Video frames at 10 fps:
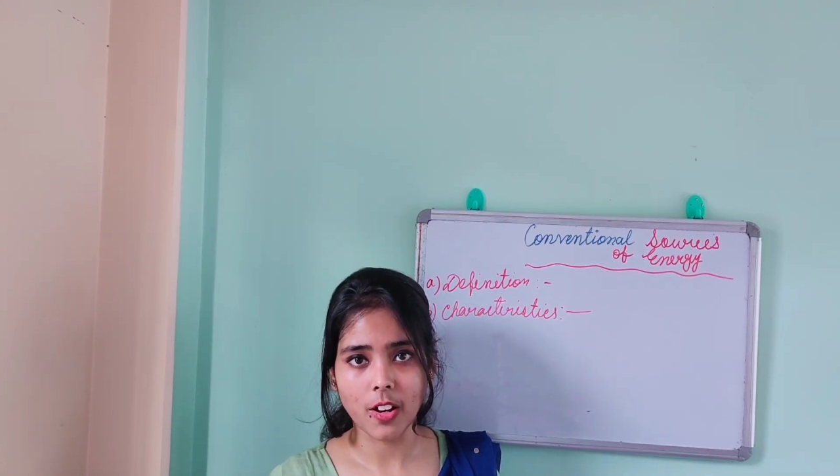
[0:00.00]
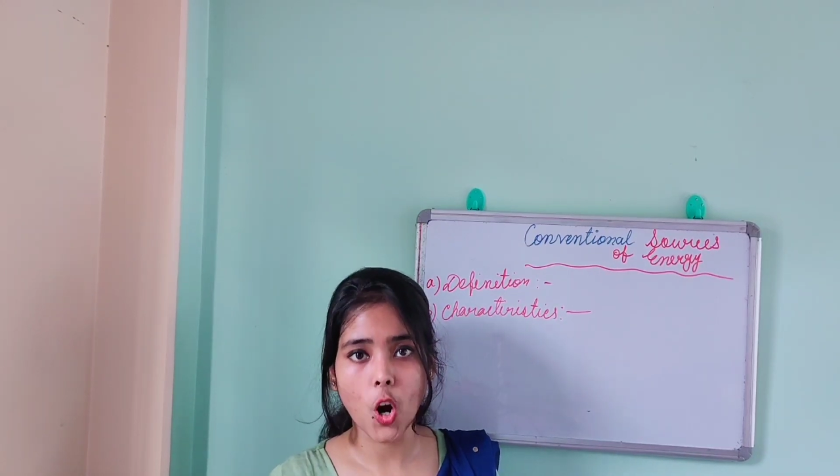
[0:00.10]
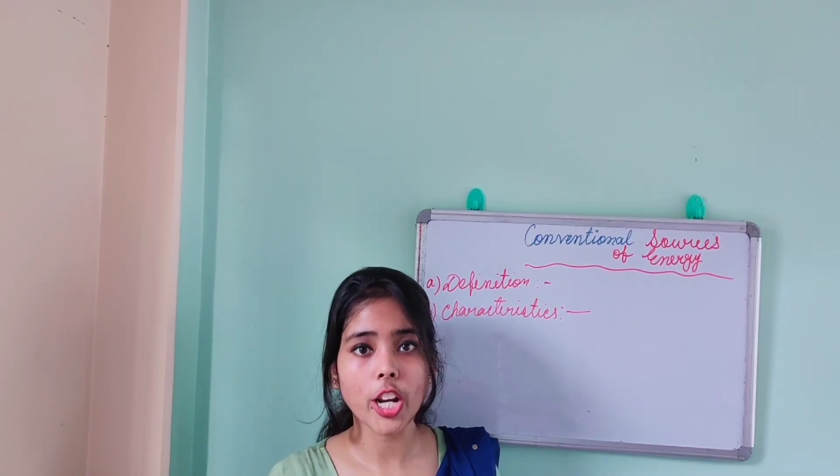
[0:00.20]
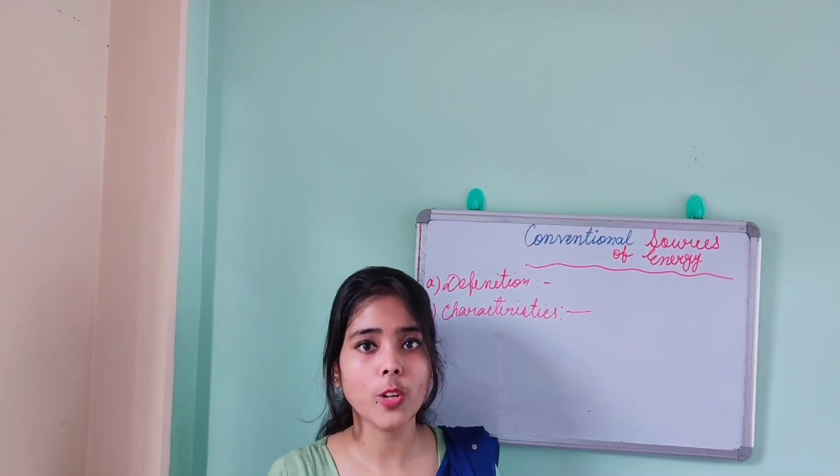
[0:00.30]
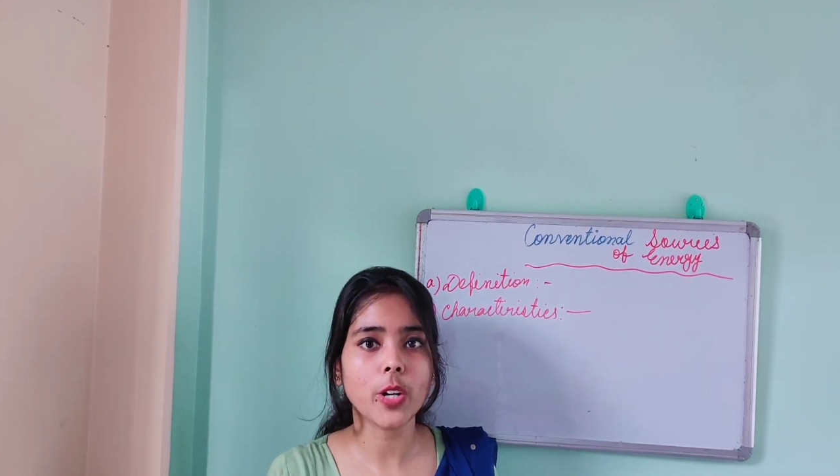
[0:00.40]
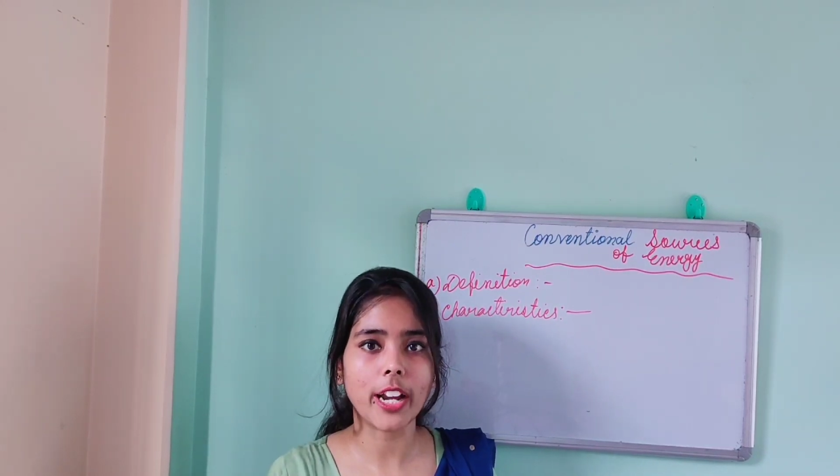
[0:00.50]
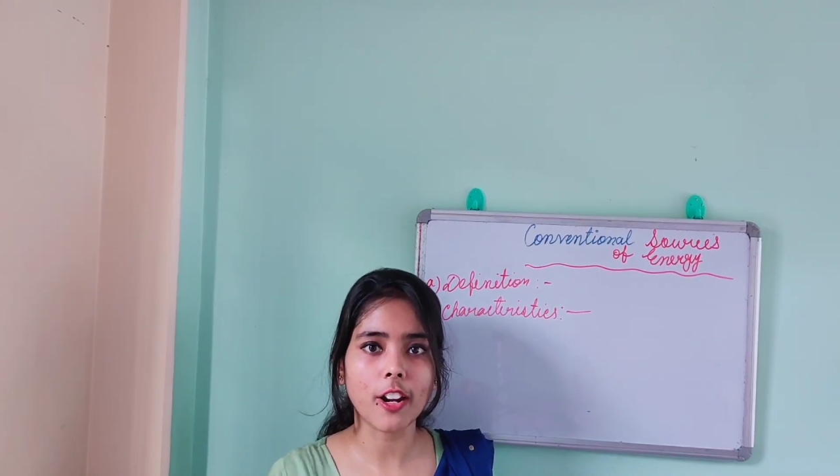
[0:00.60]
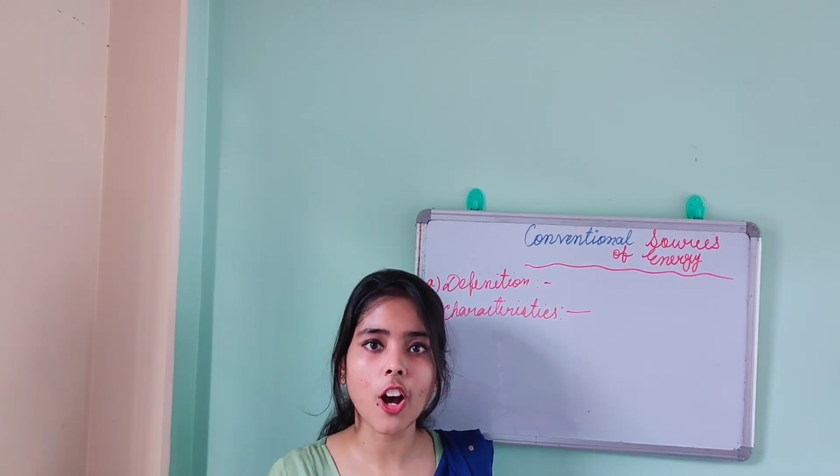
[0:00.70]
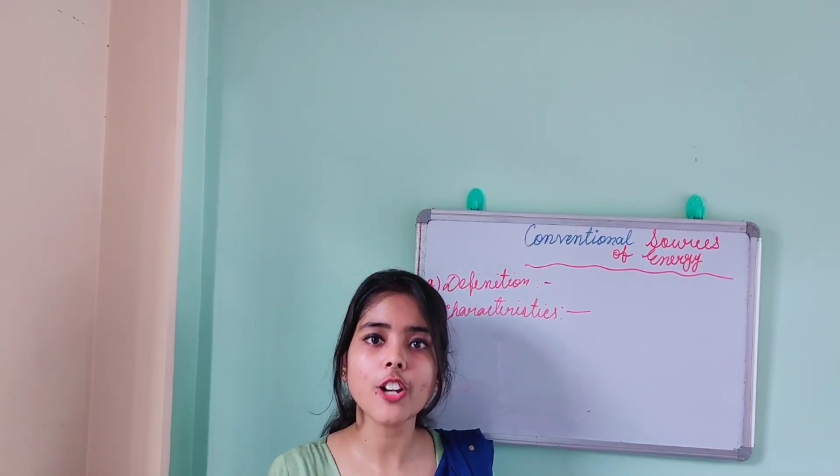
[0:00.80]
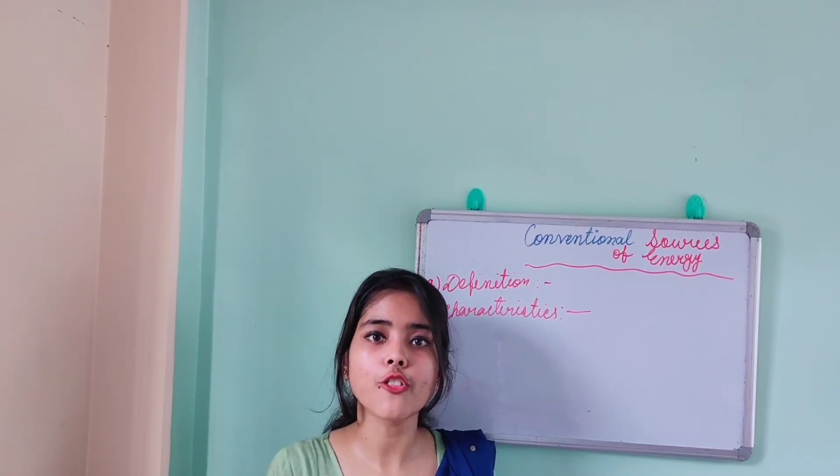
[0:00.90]
or you
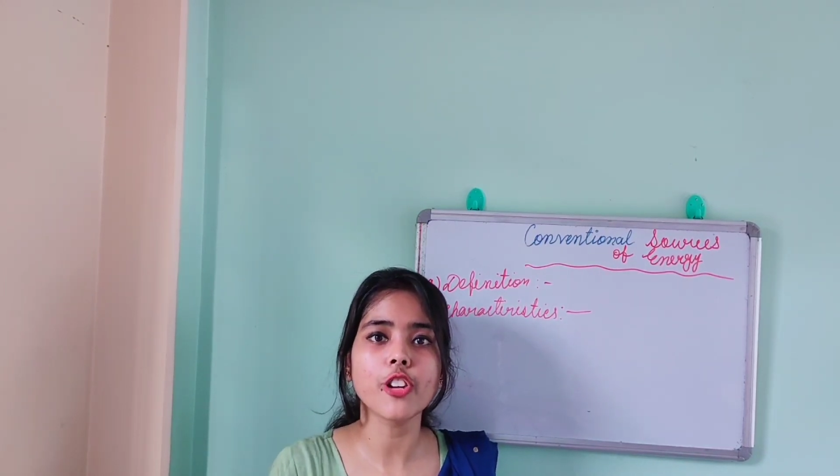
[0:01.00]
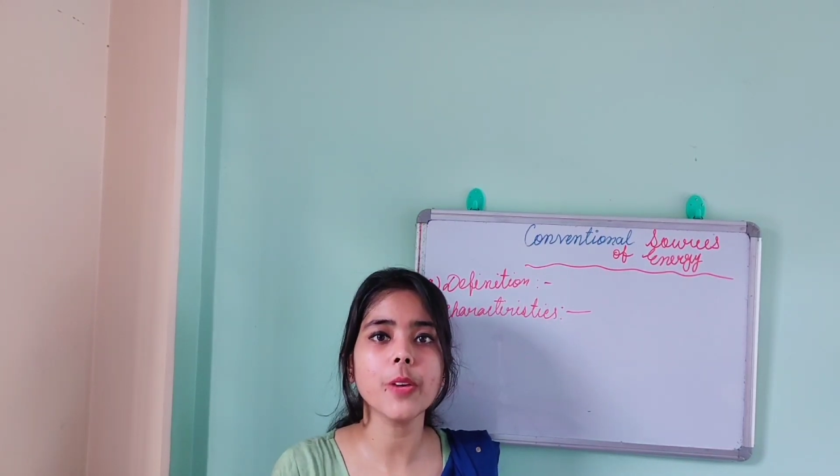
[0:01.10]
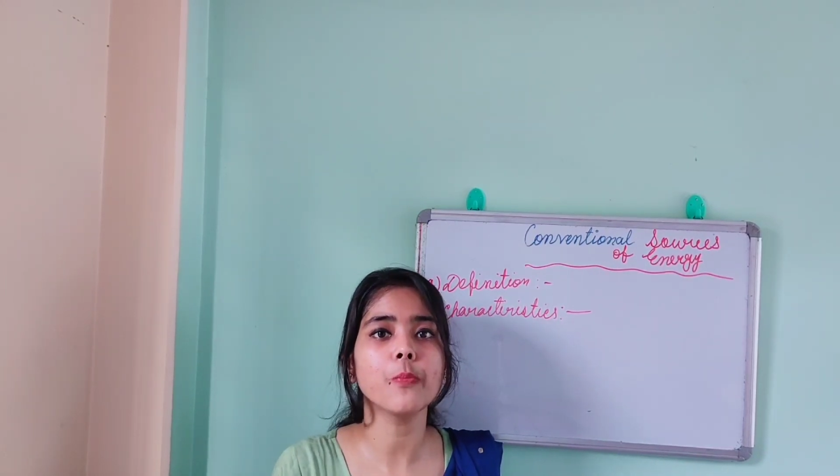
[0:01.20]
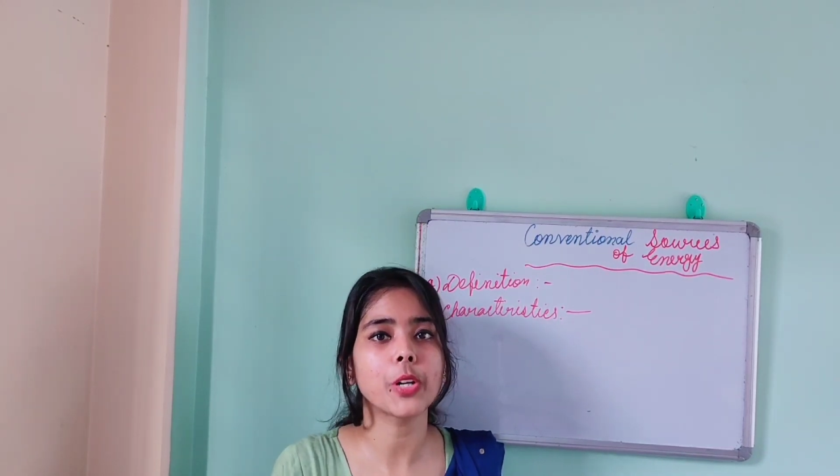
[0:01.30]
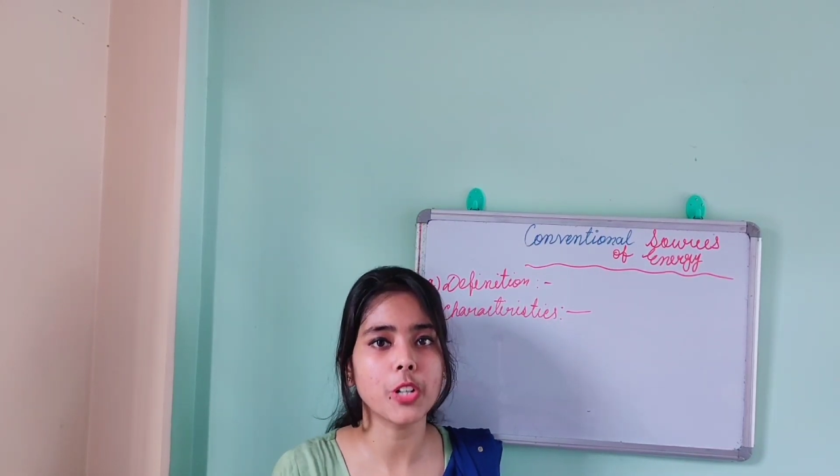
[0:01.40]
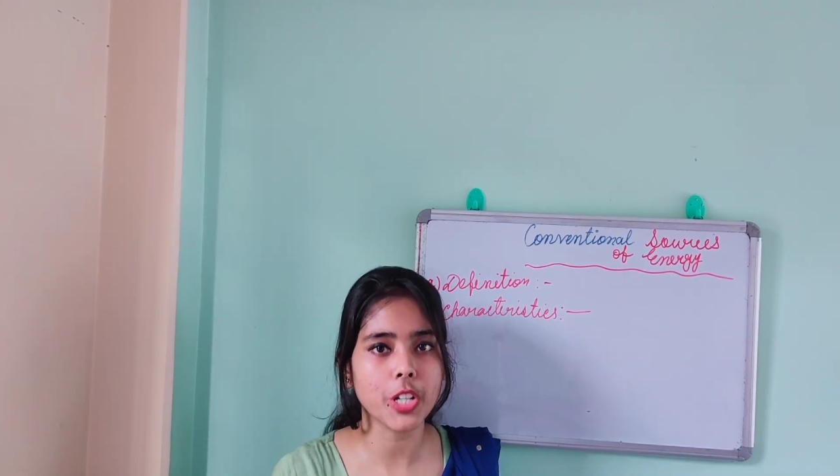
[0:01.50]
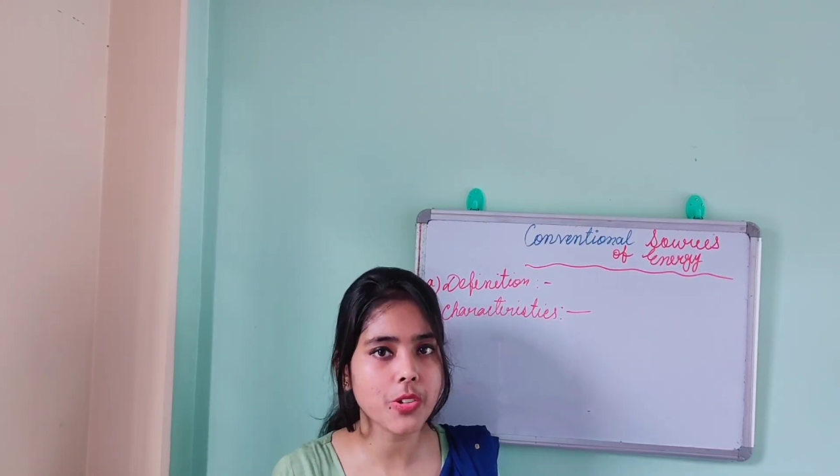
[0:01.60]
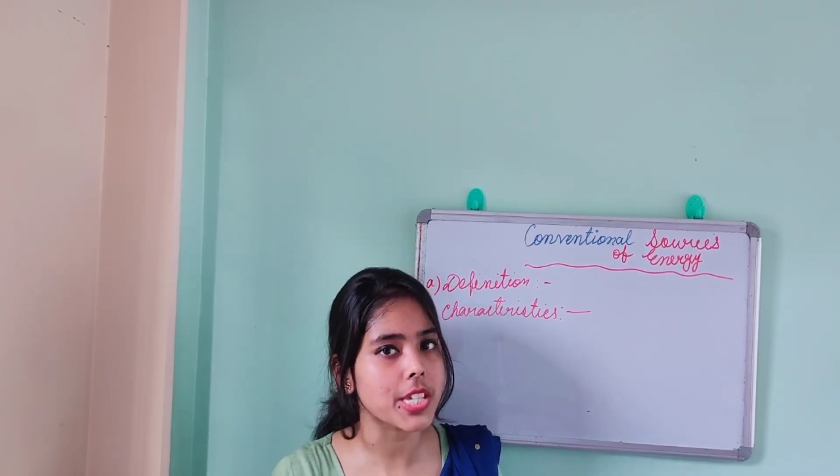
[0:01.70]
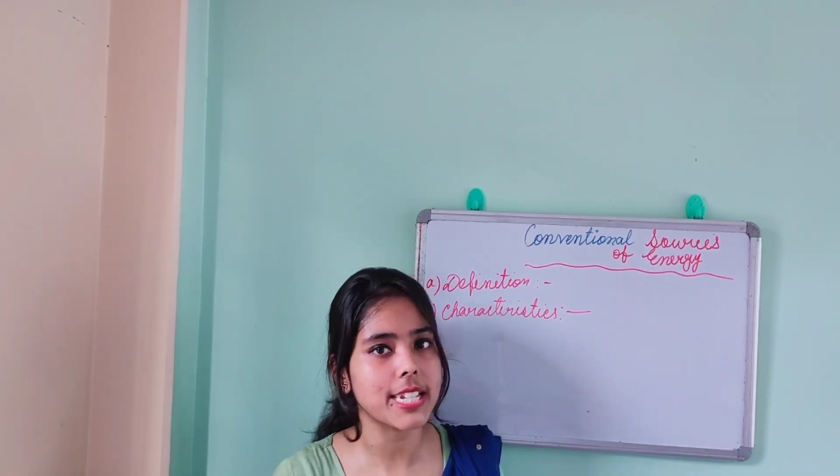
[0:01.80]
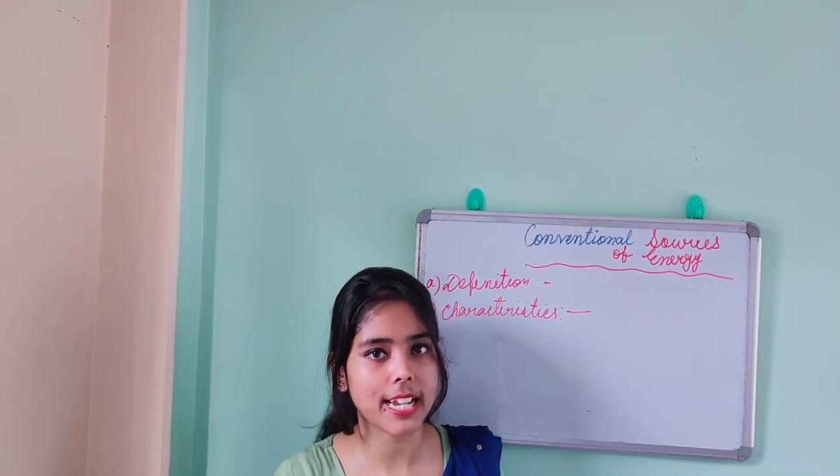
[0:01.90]
cannot
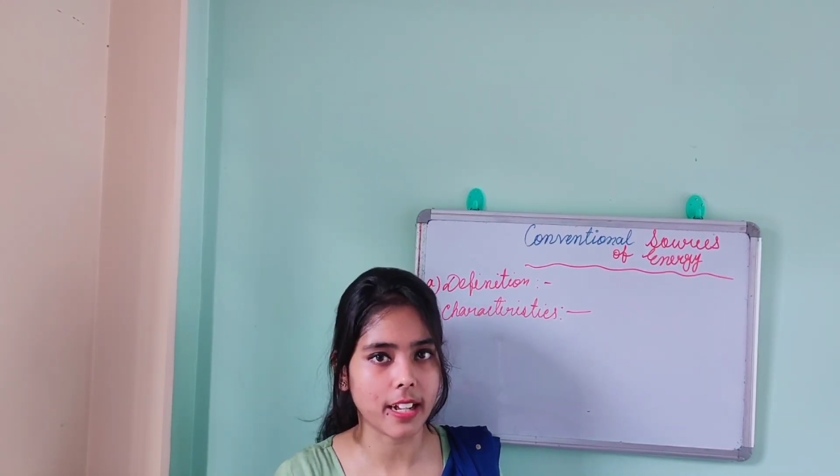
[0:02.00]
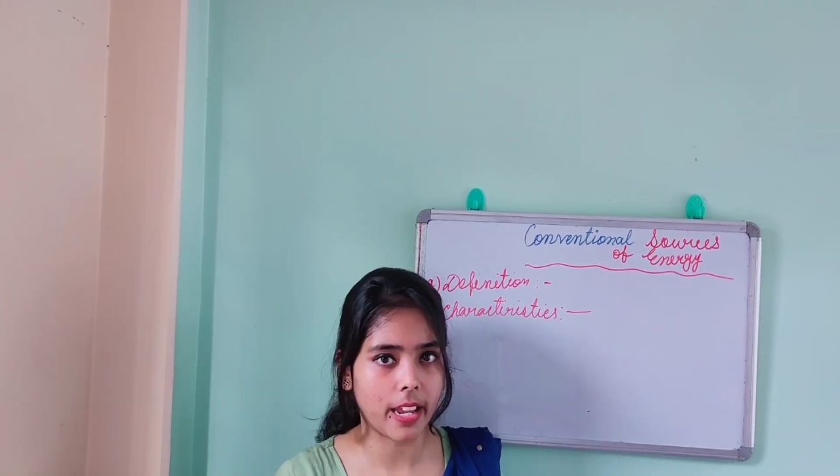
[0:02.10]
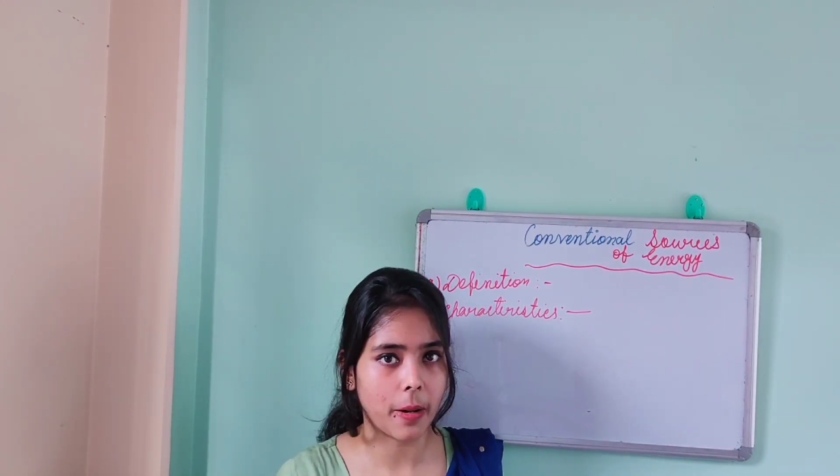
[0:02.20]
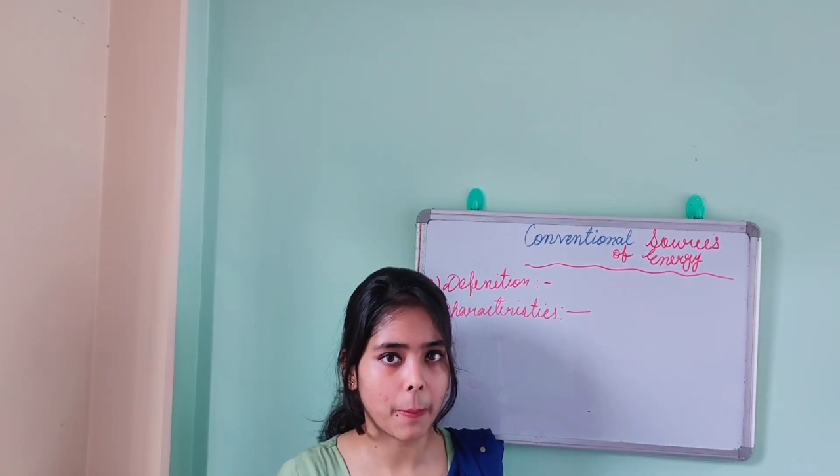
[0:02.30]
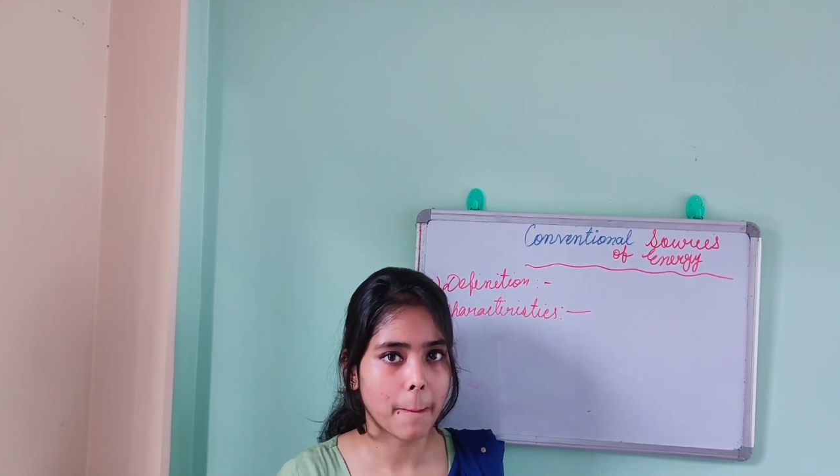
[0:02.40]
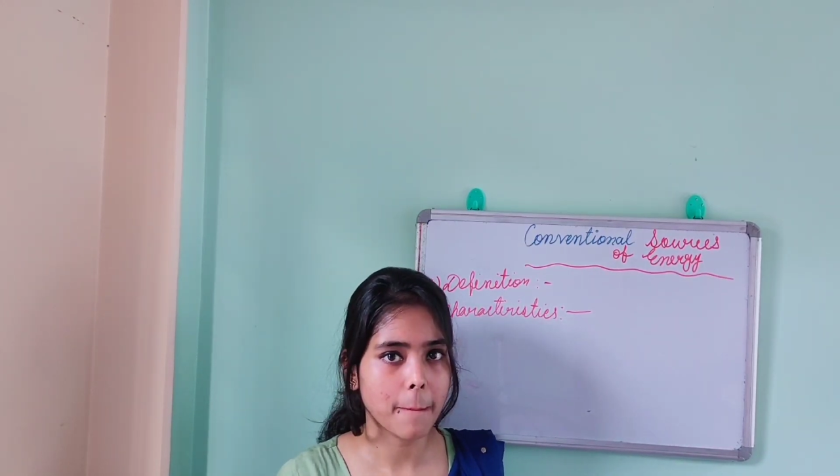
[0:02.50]
reproduce it again.